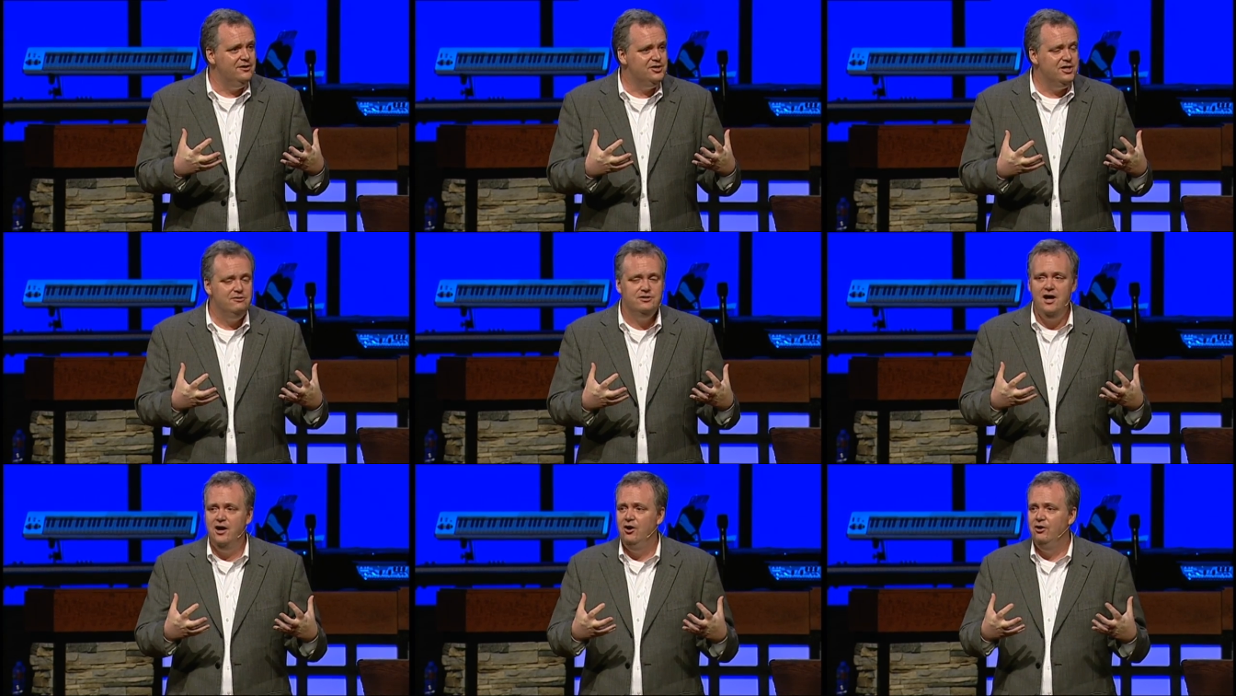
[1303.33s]
She was
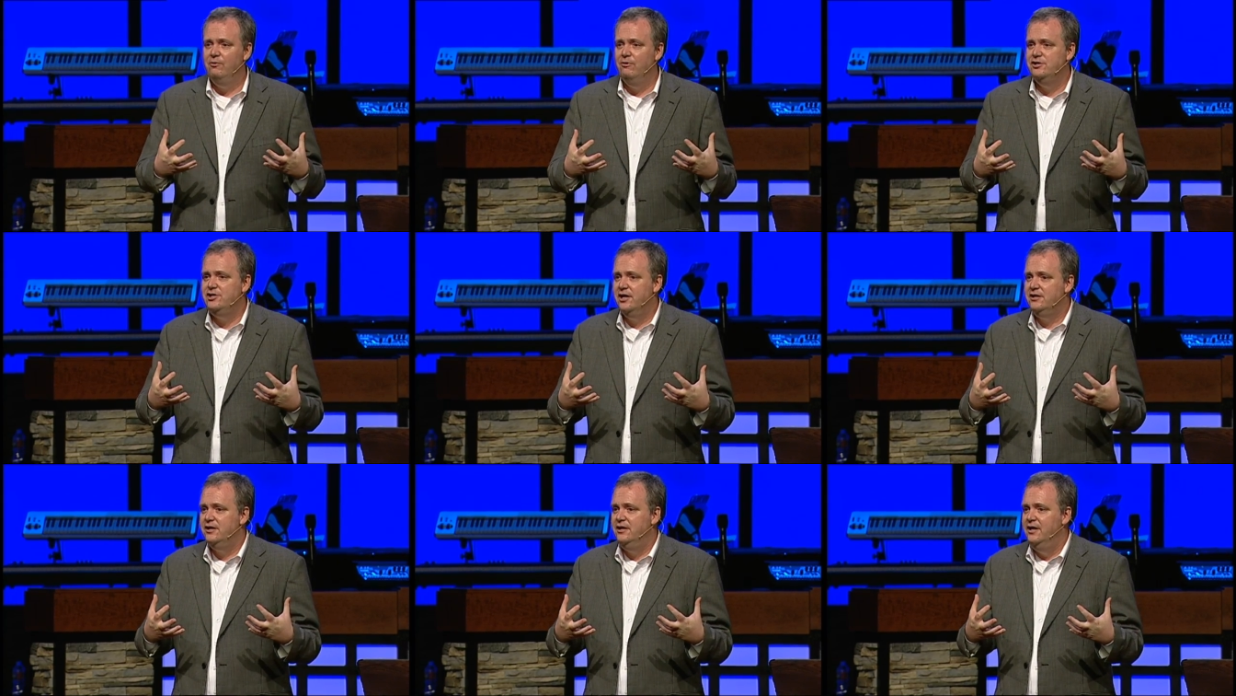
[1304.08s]
not only
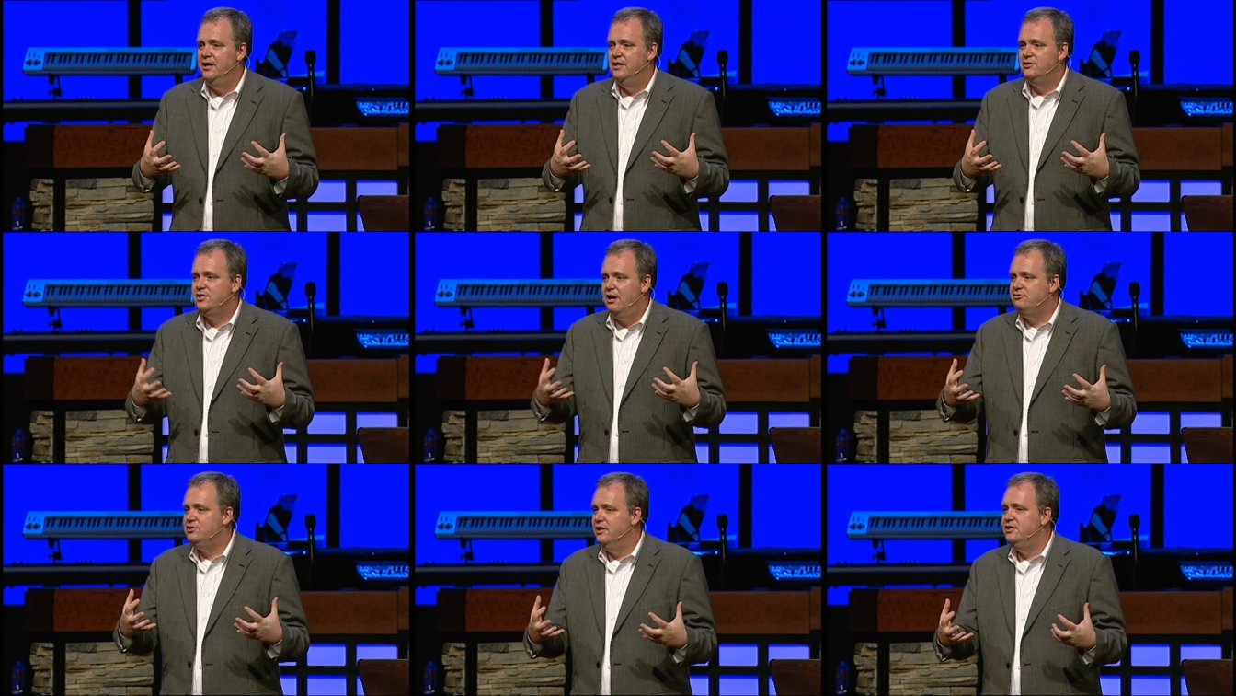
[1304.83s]
rejected
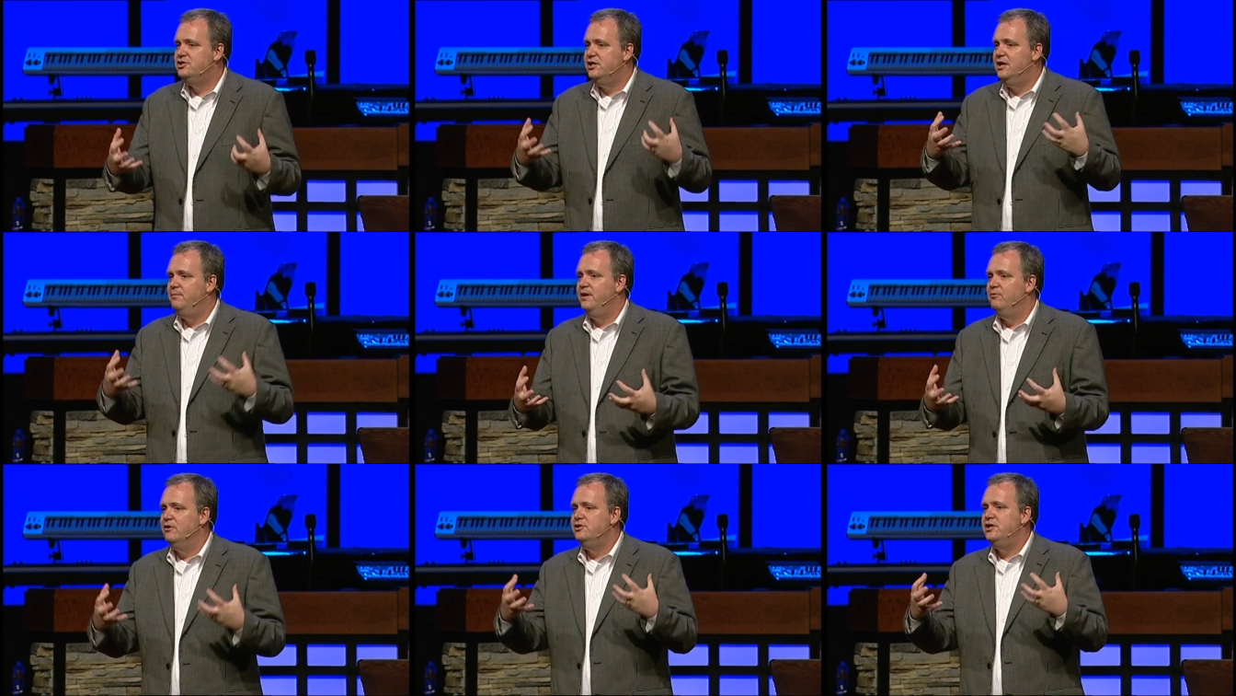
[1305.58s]
socially, she had
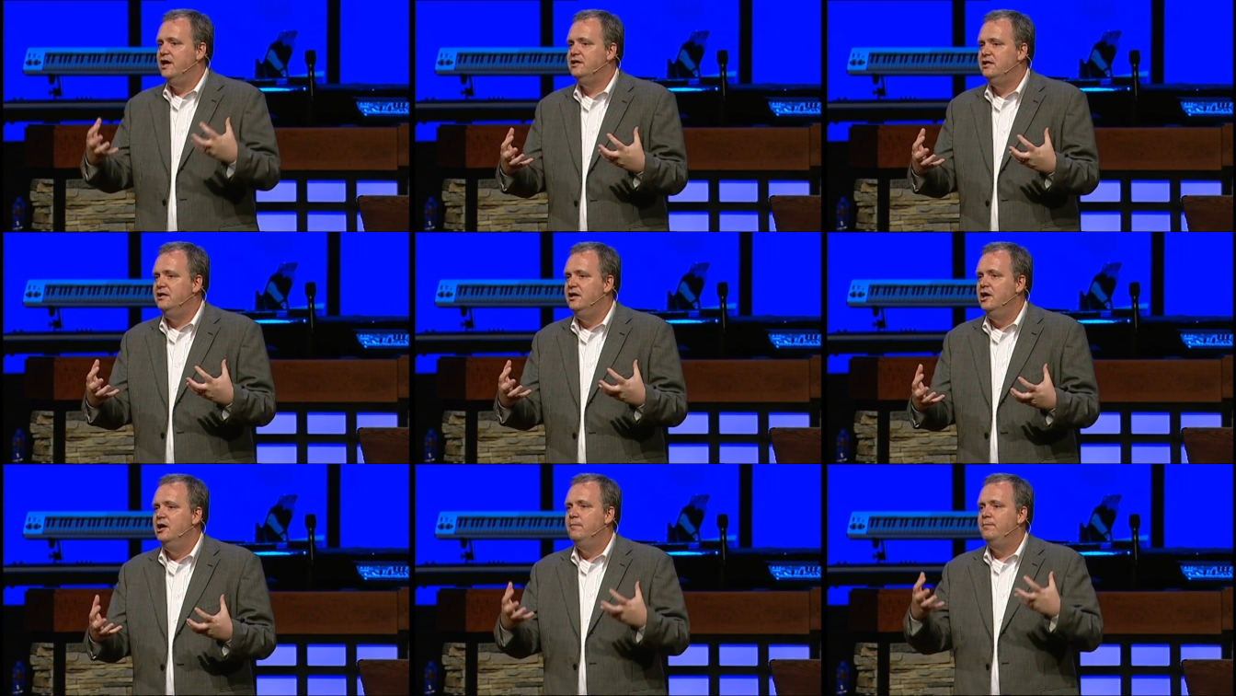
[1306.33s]
been rejected
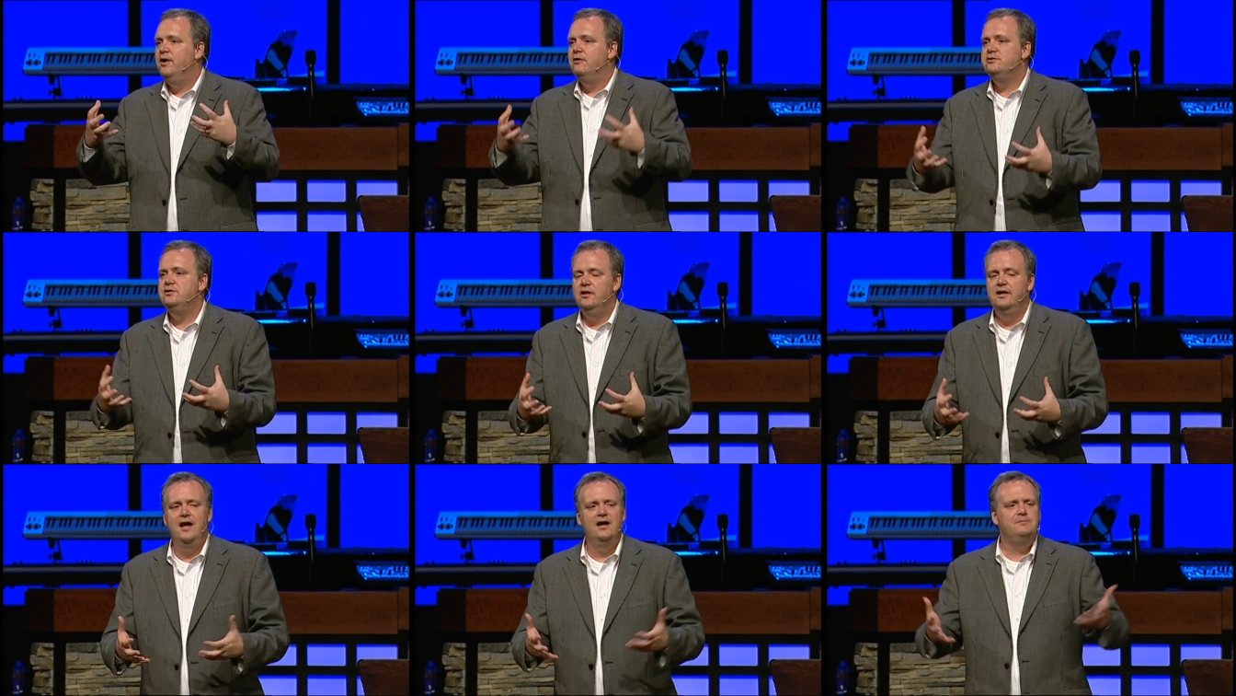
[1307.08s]

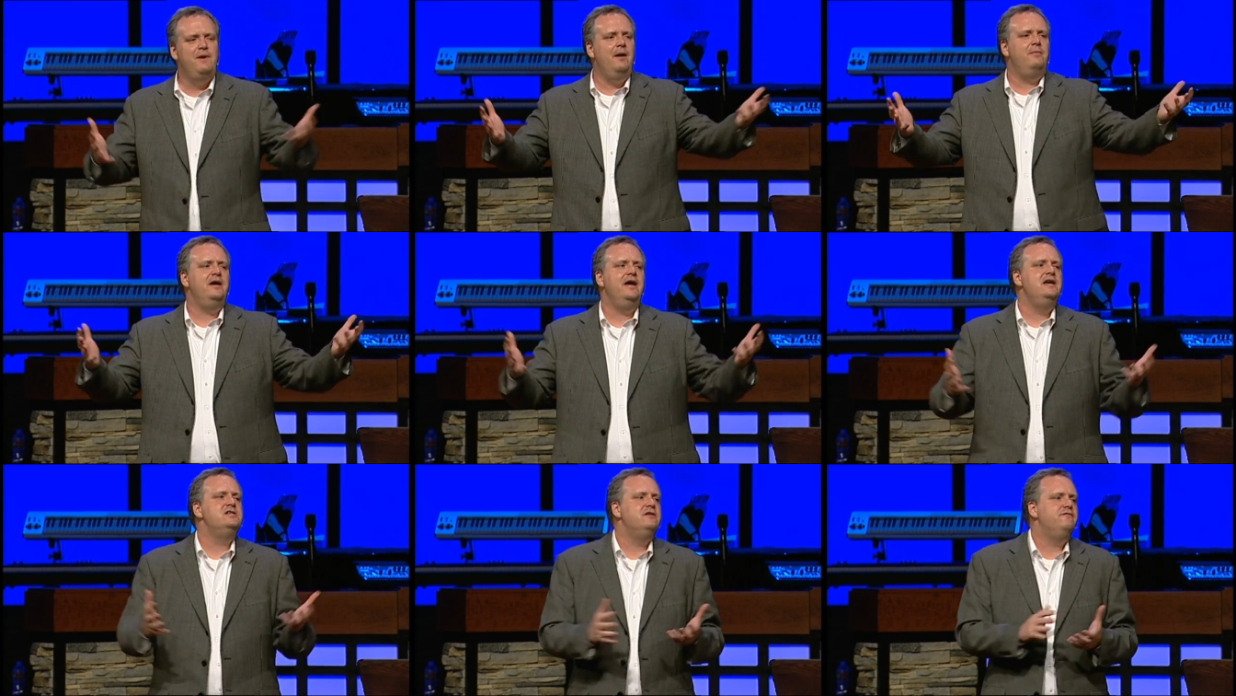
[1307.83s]
personally. Now, it might be
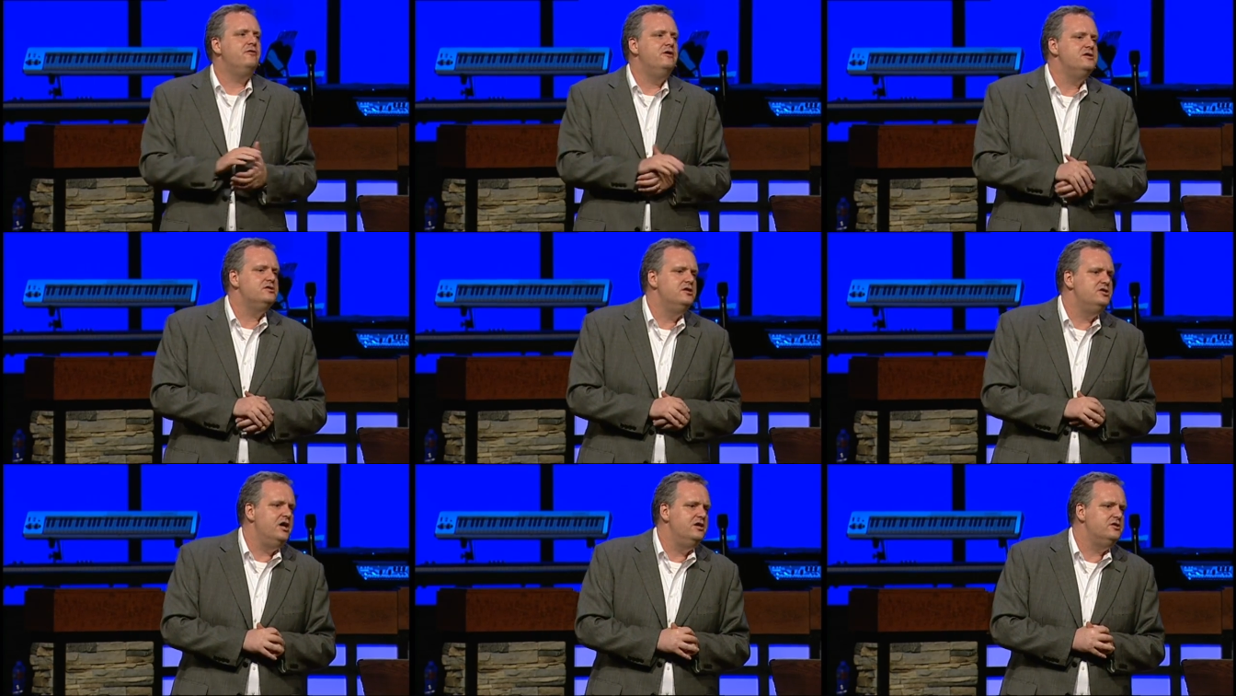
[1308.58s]
easy for us to
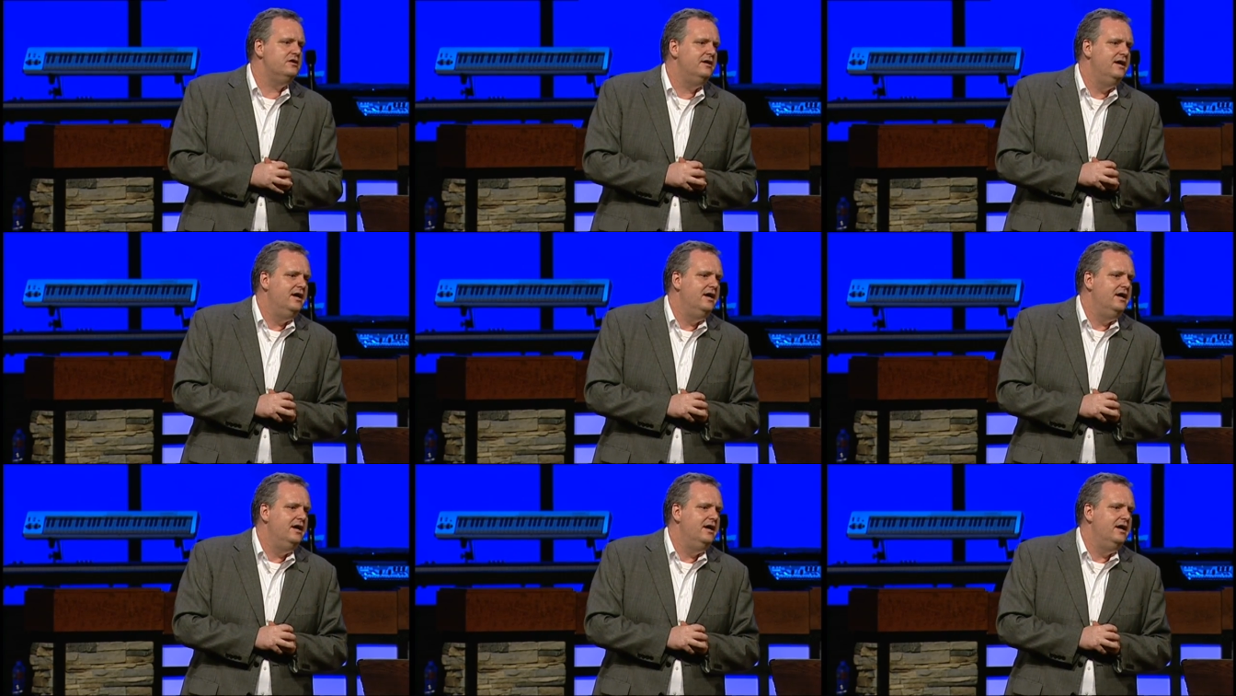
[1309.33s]
judge her